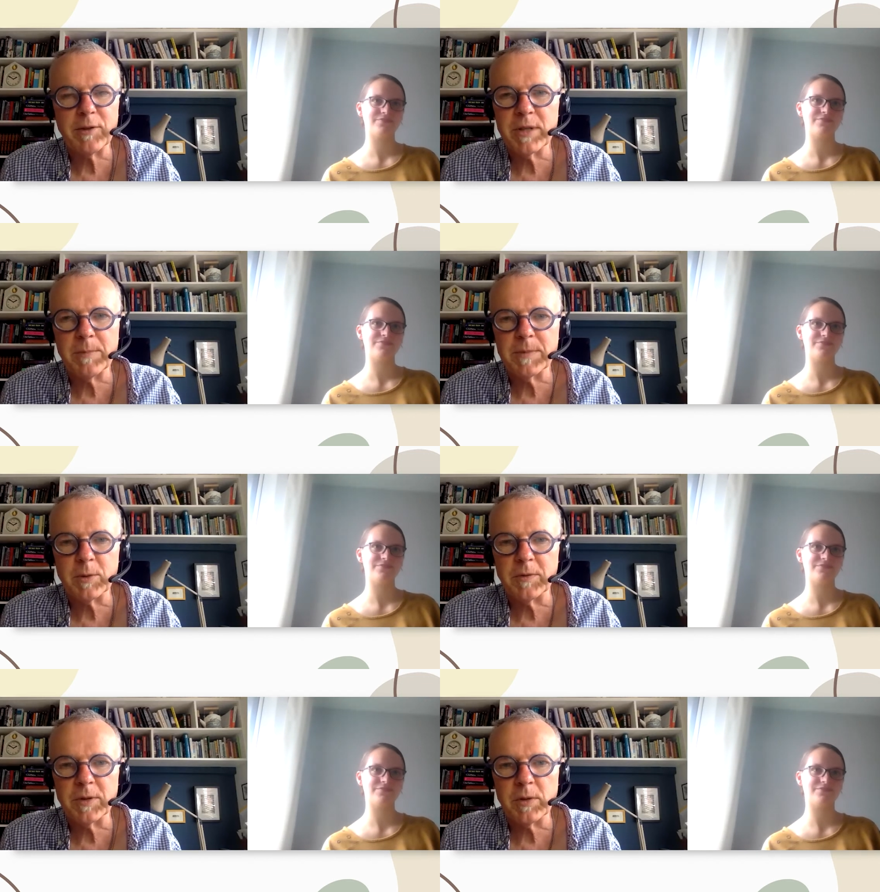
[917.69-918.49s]
Speaker 1: some
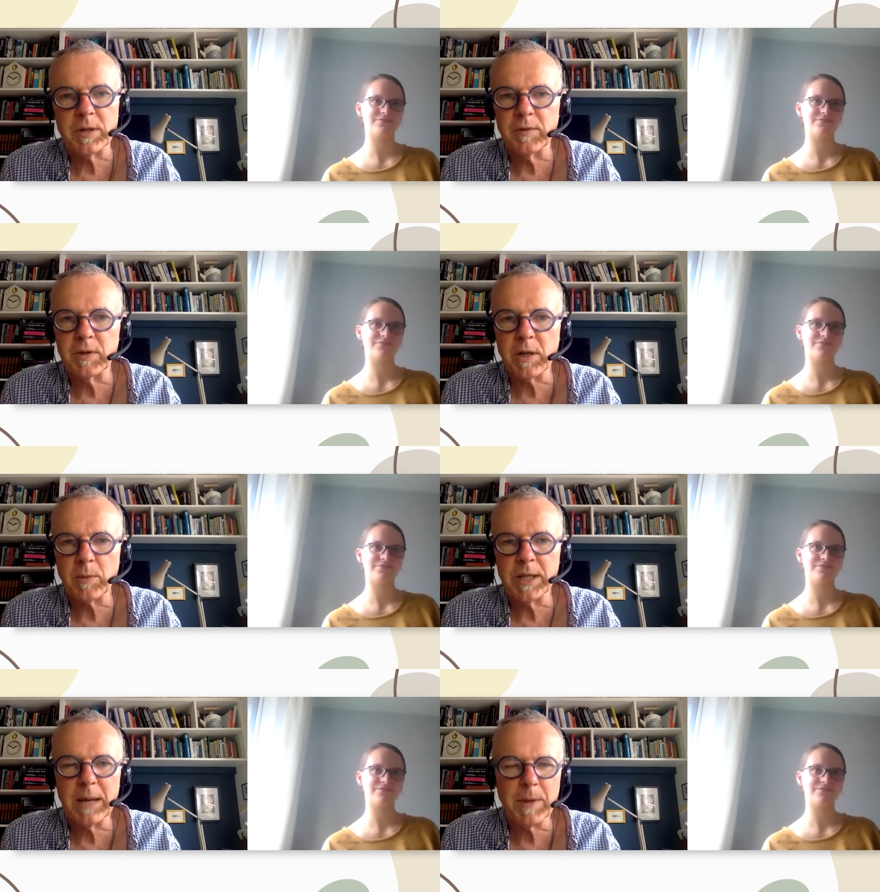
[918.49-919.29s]
sort of choice, you've stuck
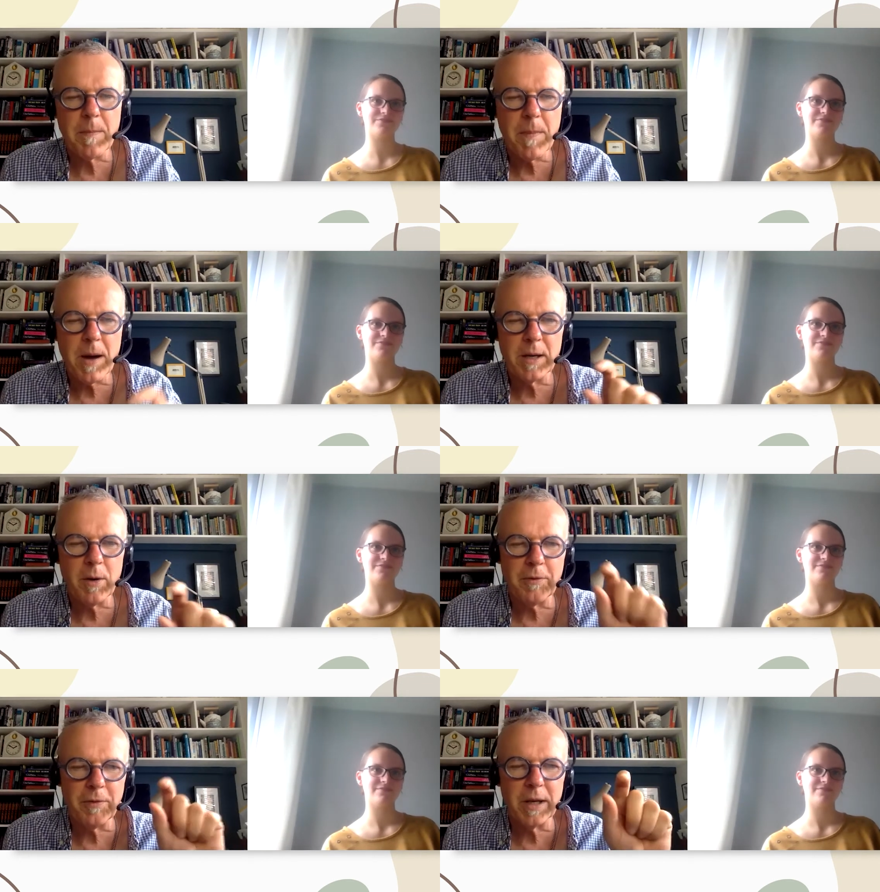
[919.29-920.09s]
with a name, and it might
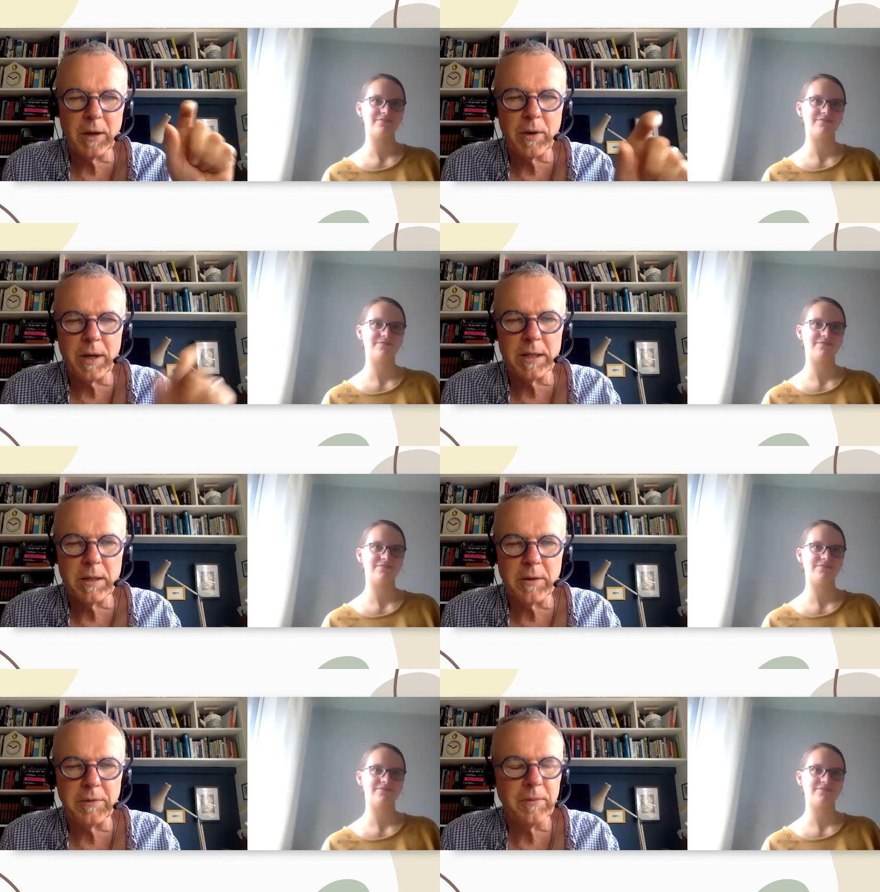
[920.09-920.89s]
not fit your
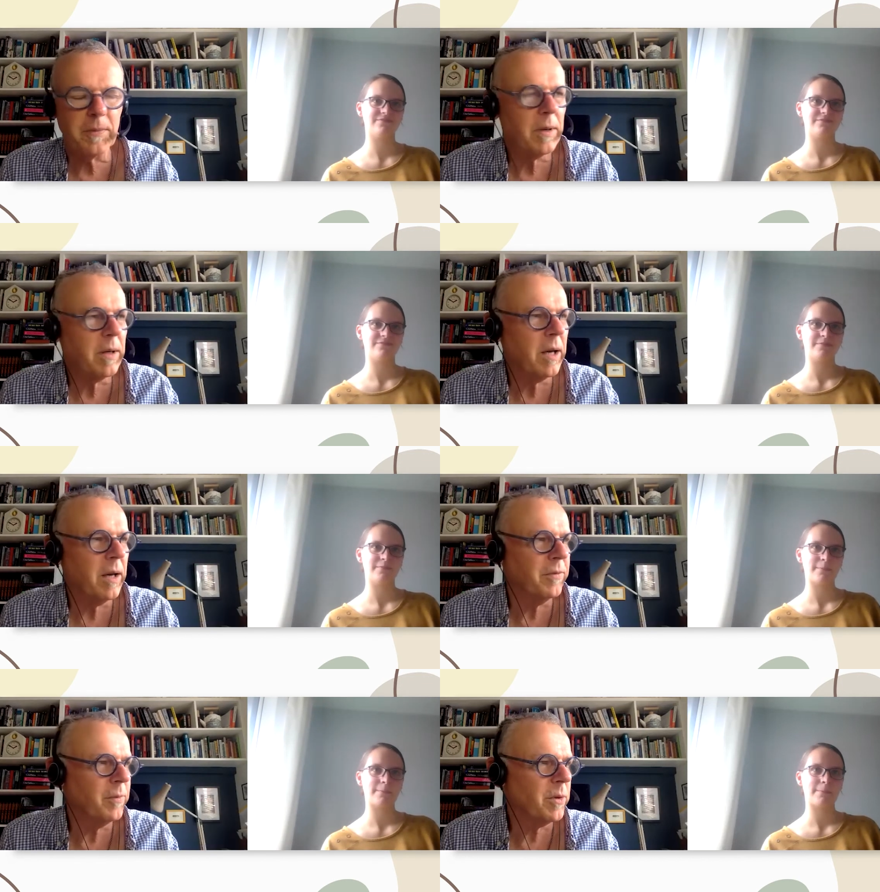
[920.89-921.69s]
idea of
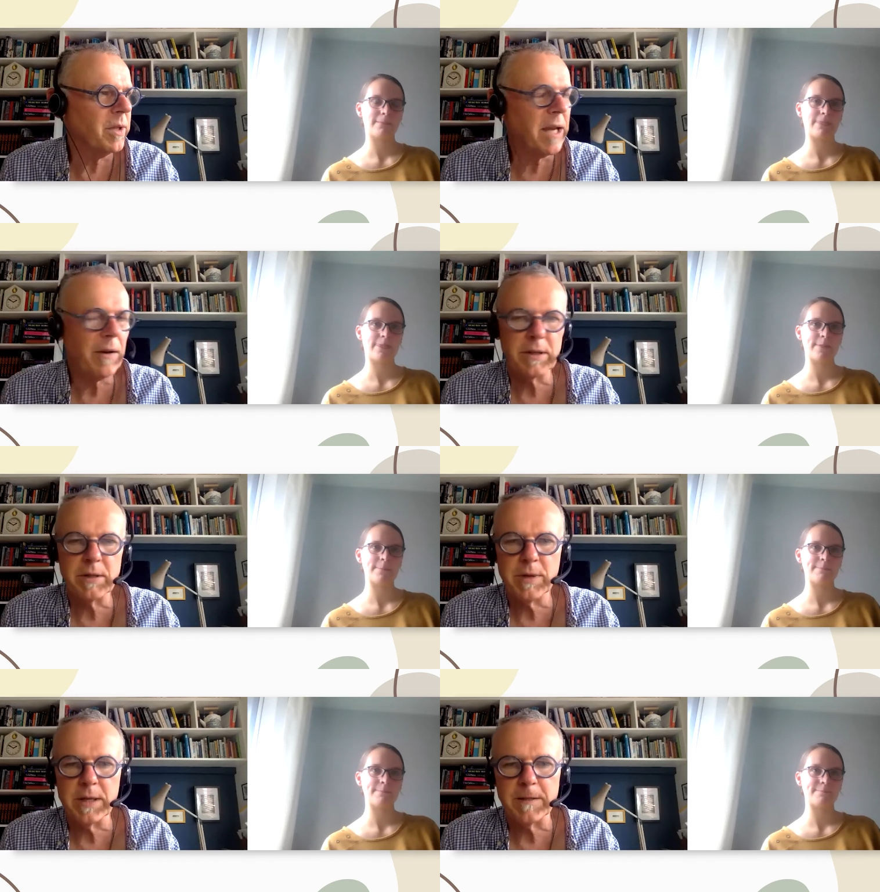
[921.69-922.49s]
of what the
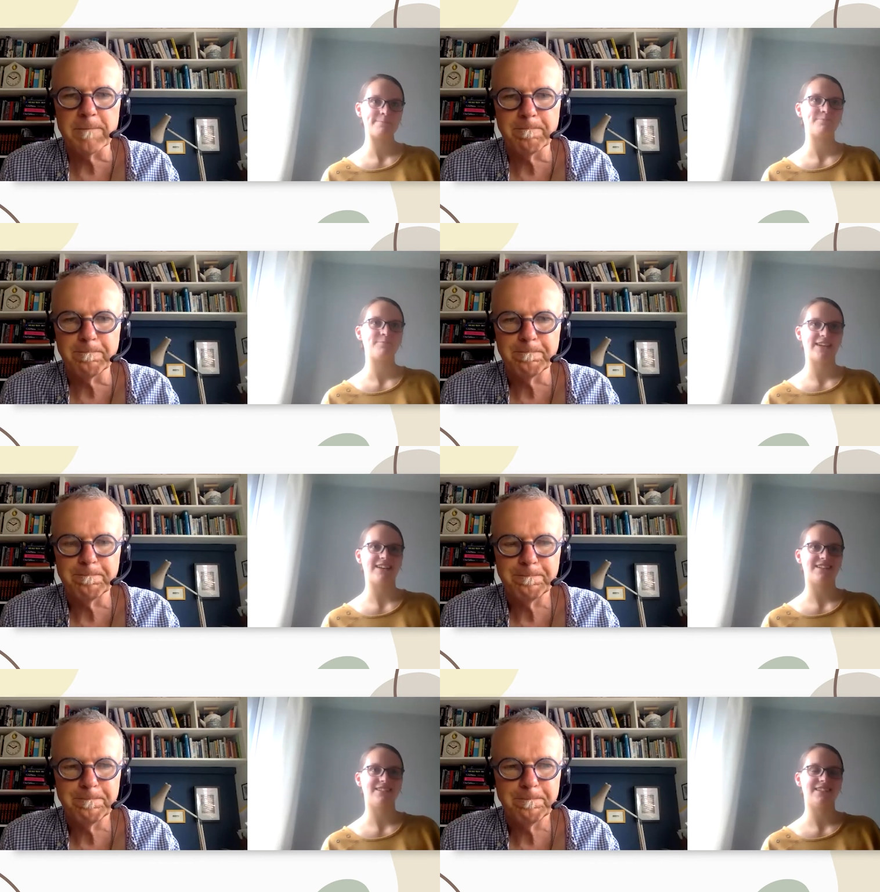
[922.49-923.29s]
character is.
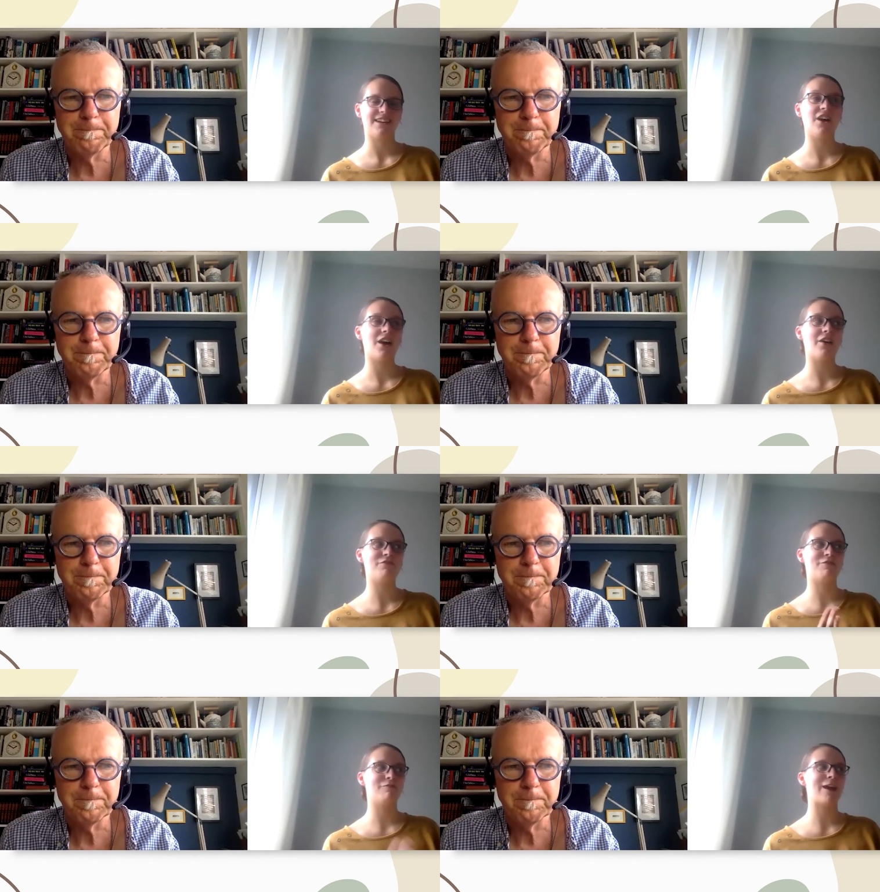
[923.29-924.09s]
Speaker 2: Yeah, uh,
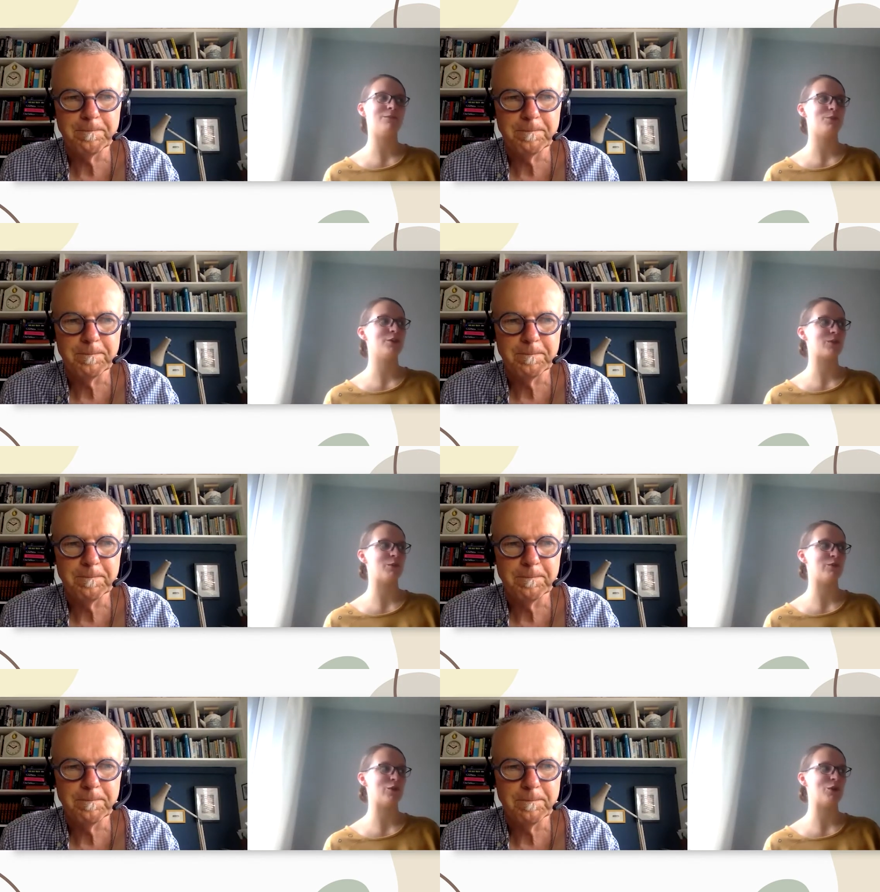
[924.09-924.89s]
I've read
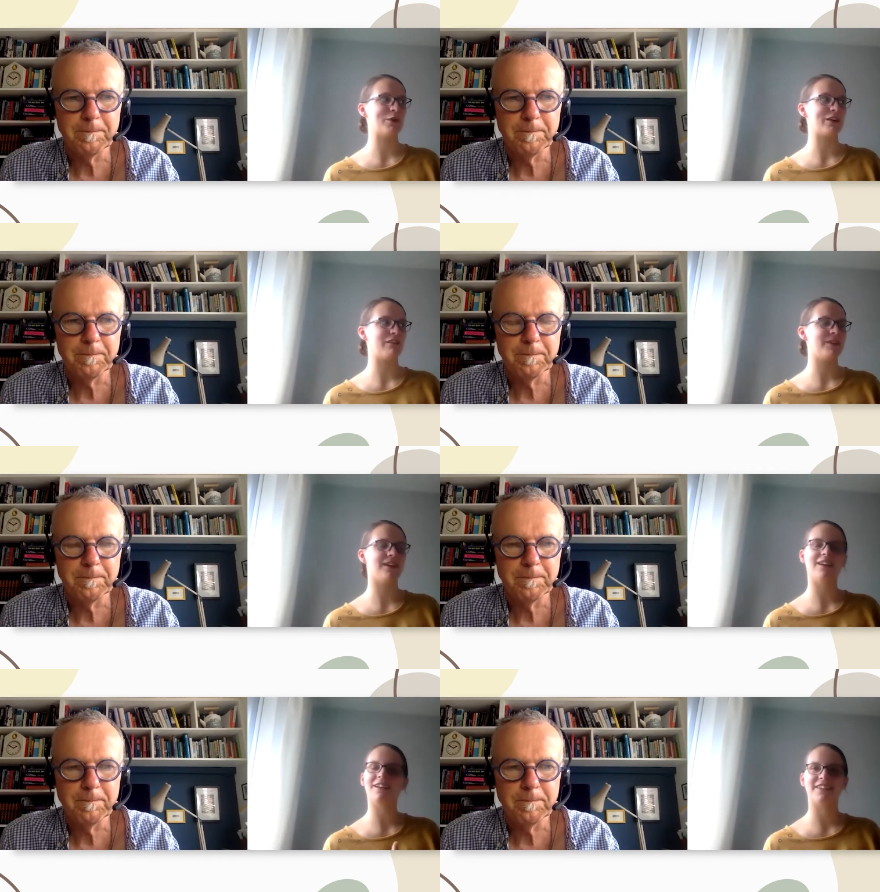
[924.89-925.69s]
books before where
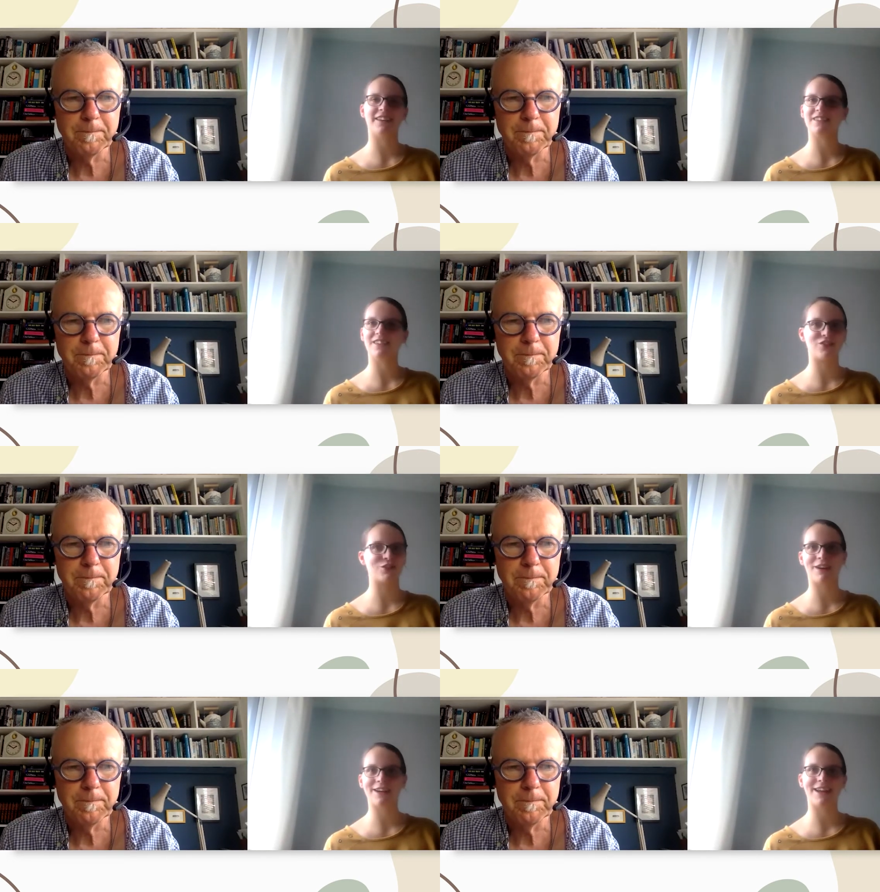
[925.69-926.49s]
I've been like, oh, that's
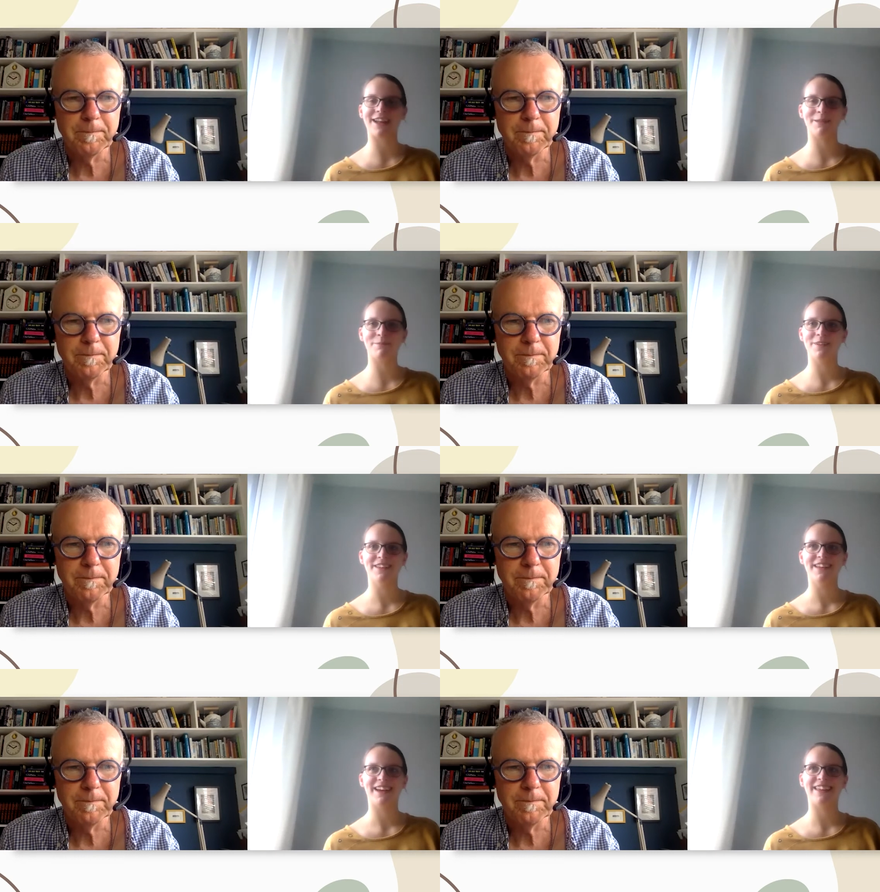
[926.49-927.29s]
such a great
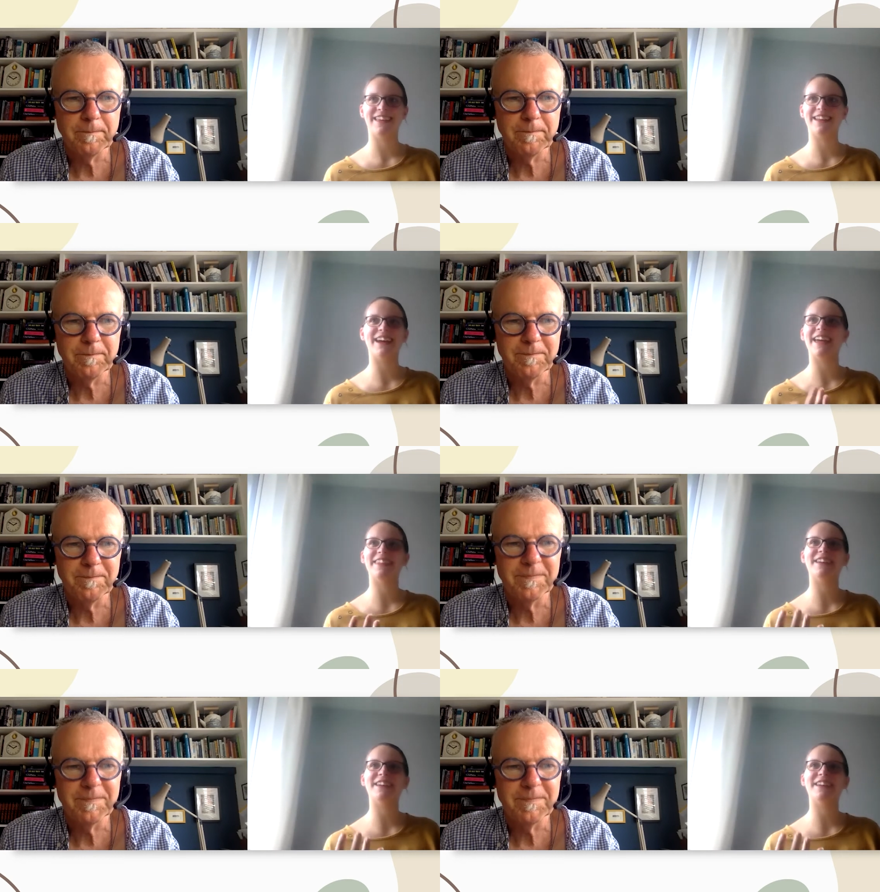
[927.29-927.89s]
name, and then